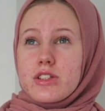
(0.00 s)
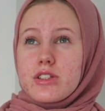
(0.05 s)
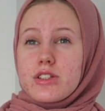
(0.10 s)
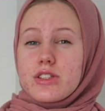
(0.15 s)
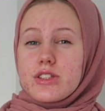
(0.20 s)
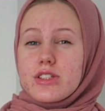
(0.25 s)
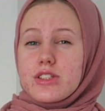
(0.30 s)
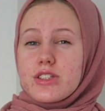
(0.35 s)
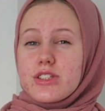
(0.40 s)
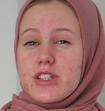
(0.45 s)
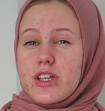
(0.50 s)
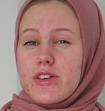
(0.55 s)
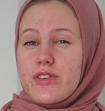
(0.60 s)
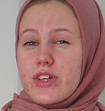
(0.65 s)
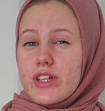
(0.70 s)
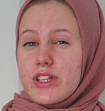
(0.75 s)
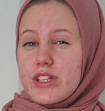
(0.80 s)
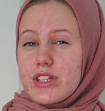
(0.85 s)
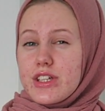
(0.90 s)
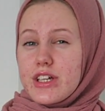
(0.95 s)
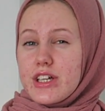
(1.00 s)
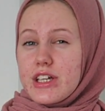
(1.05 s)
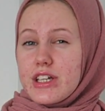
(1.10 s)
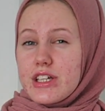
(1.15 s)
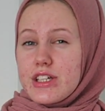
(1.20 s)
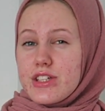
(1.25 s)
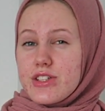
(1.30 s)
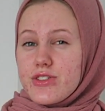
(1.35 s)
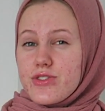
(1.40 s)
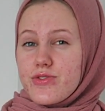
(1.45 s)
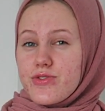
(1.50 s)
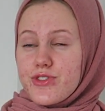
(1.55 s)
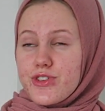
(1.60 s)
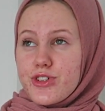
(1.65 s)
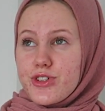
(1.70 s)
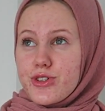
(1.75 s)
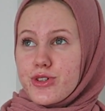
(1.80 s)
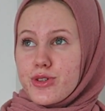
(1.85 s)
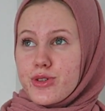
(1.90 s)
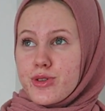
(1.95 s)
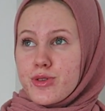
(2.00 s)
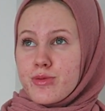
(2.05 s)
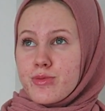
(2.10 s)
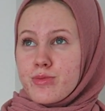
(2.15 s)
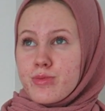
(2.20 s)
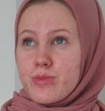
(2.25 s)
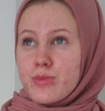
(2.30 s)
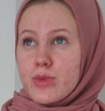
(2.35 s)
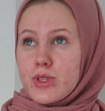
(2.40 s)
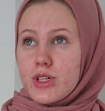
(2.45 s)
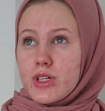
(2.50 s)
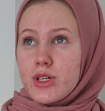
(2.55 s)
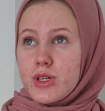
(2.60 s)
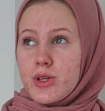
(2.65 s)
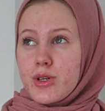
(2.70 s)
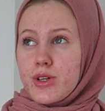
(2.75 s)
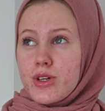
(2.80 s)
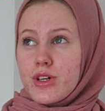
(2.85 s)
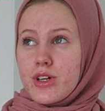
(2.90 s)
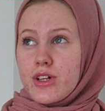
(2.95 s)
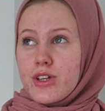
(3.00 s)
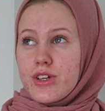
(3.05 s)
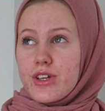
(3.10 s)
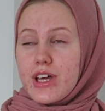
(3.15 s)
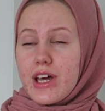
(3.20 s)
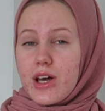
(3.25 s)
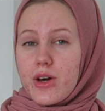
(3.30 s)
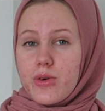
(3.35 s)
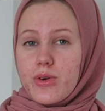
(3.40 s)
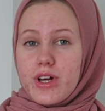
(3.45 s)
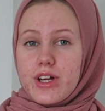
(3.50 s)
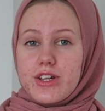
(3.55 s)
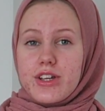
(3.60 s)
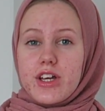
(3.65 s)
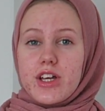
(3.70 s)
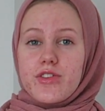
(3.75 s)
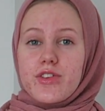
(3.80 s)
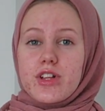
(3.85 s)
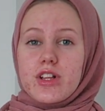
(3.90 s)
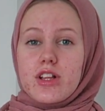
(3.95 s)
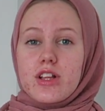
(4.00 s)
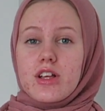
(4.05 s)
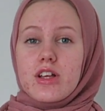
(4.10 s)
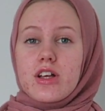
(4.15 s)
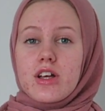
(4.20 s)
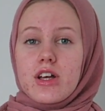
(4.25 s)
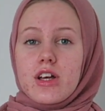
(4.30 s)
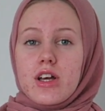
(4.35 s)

7 days from now, and I will